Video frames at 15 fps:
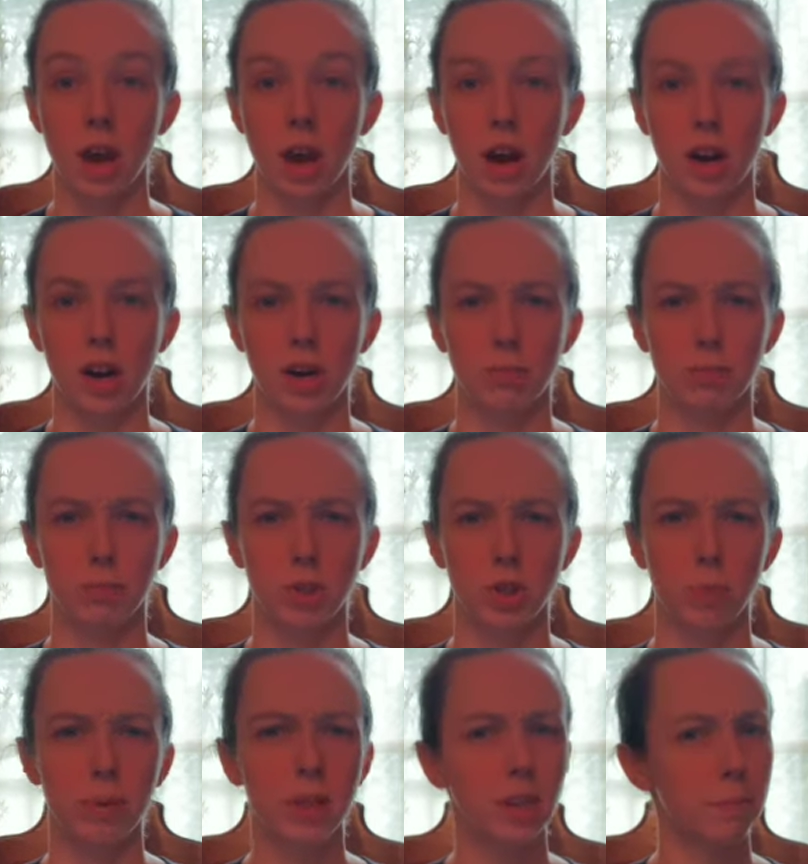Um, so
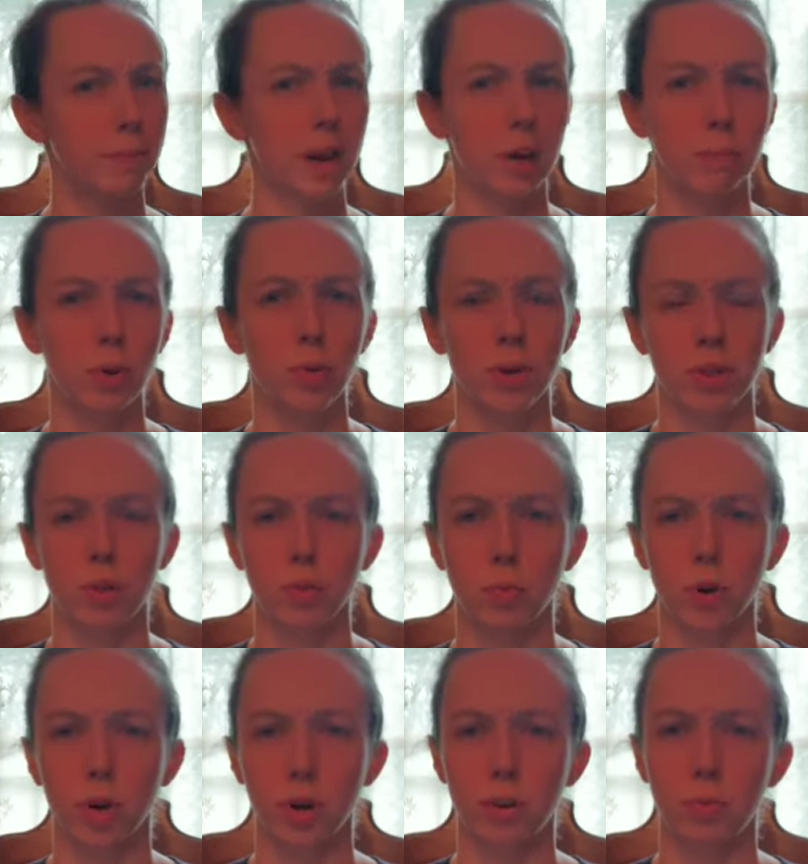being impeccable with your
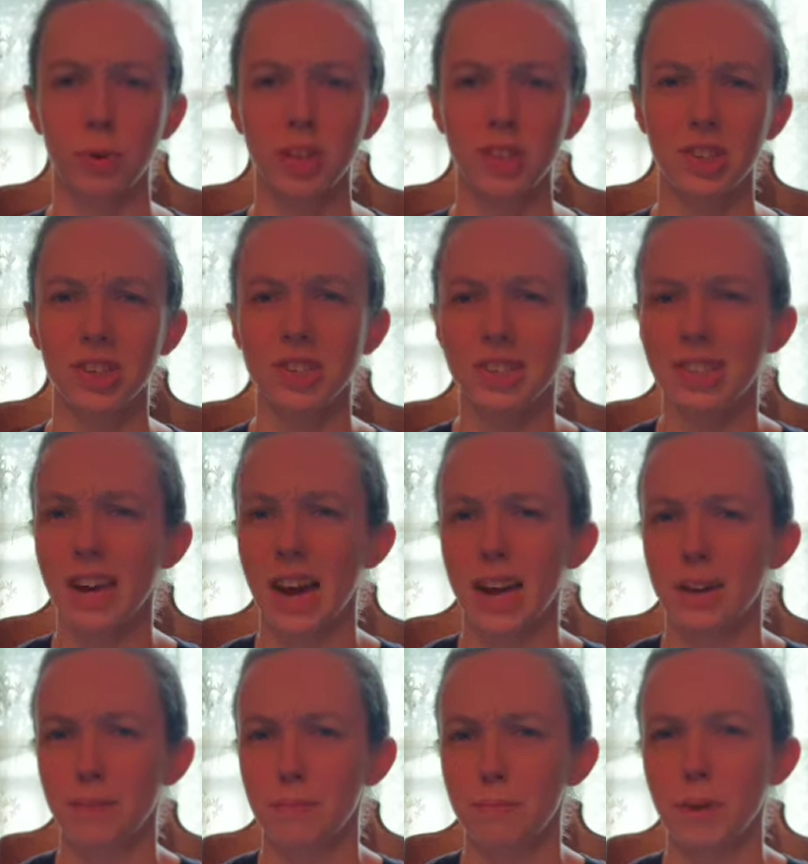word, what does
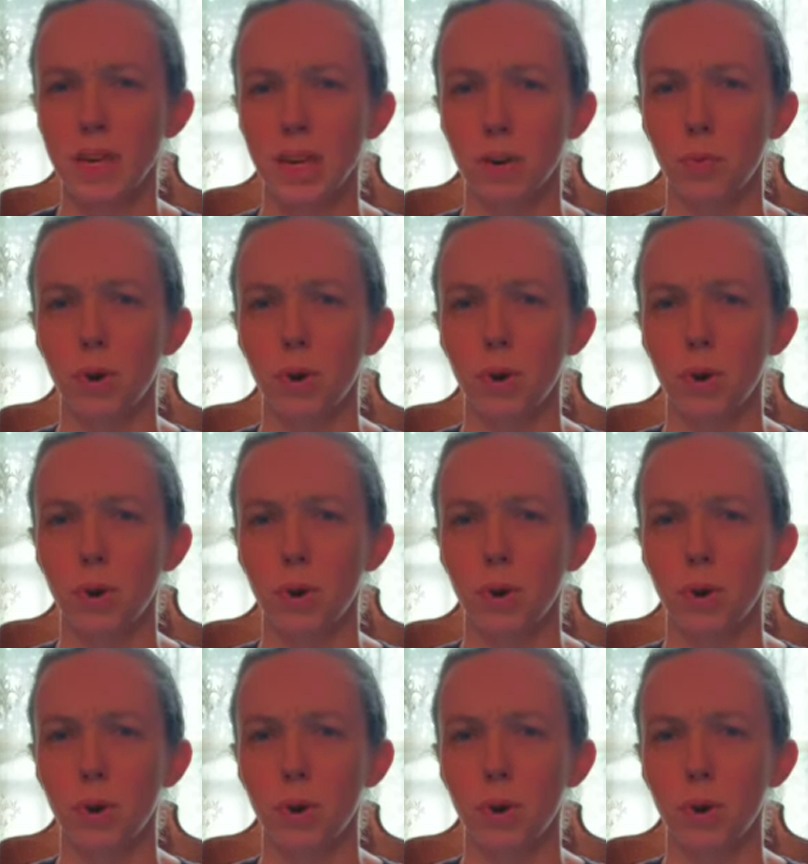that mean?